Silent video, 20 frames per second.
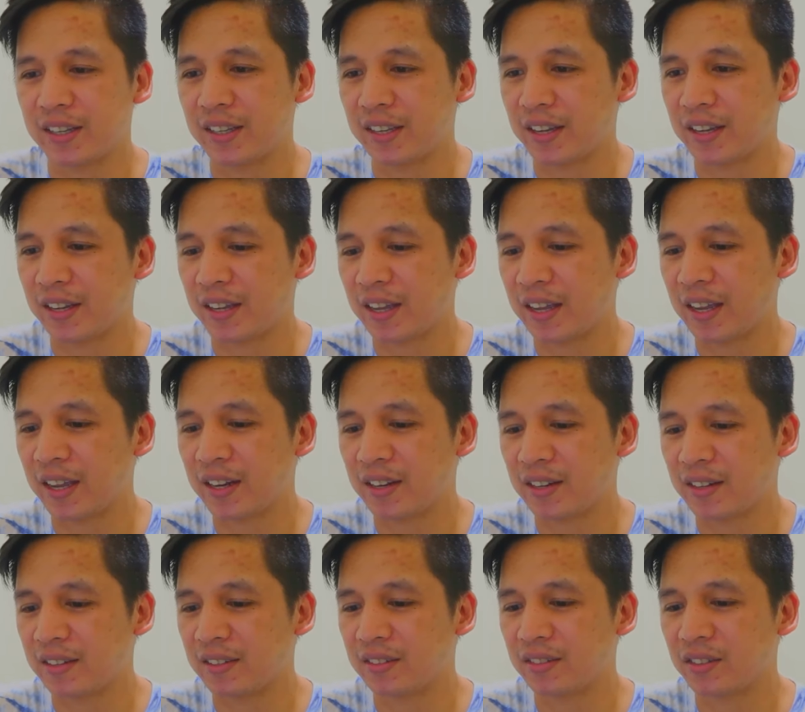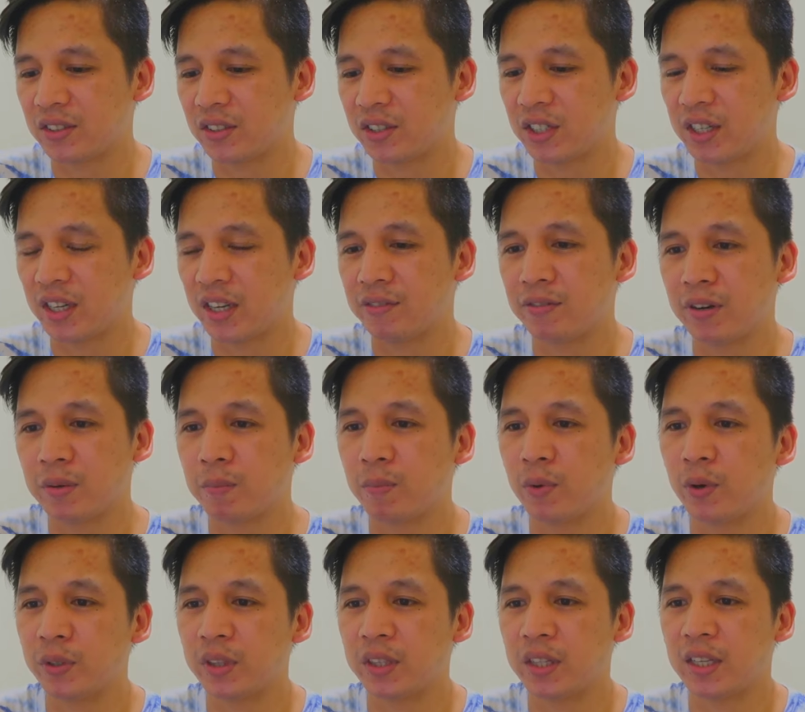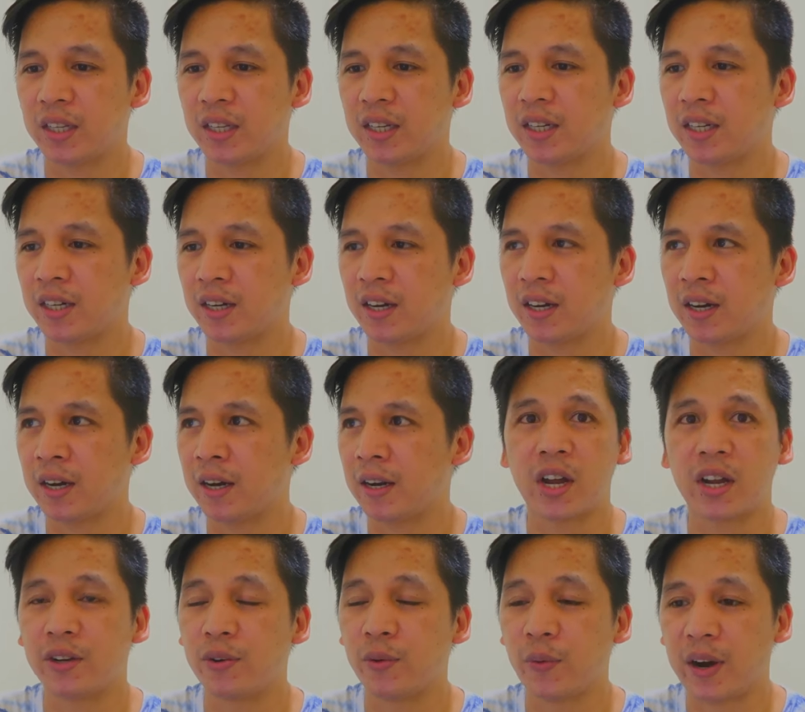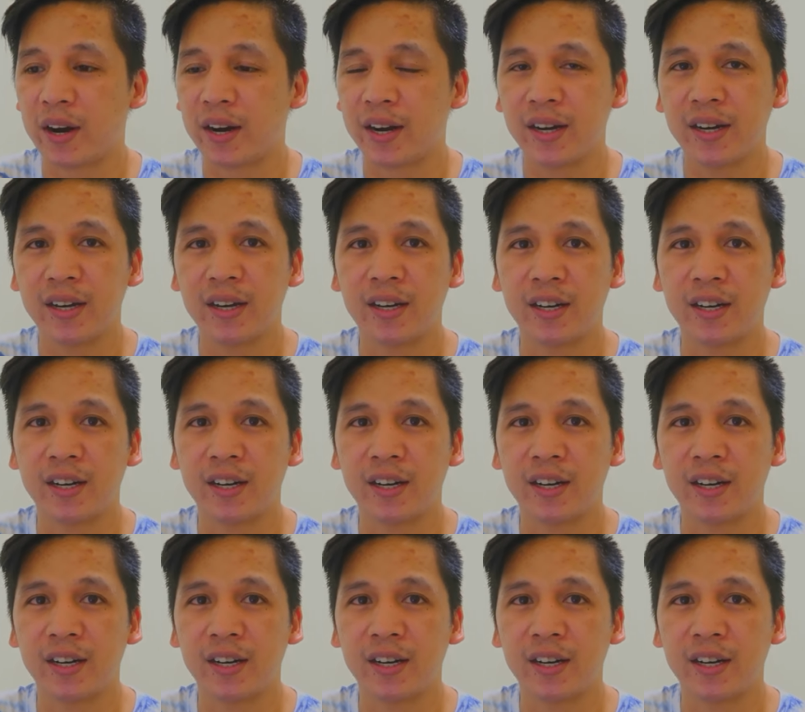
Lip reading: Yeah, and she even bought her Jaguar